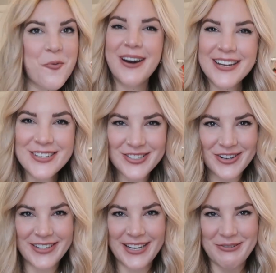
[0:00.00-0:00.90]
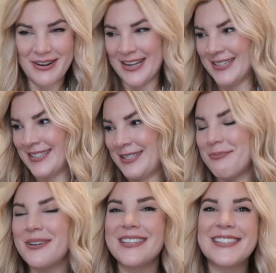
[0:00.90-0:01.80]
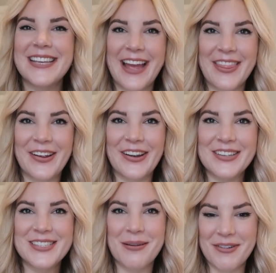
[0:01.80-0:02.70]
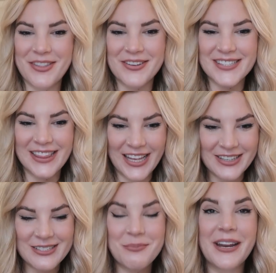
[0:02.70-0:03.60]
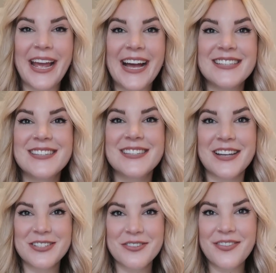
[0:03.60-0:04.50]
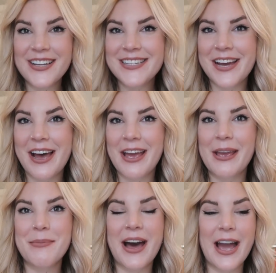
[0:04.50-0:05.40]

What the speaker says: What a journey it was to put together some of those looks, but I had such a fun time.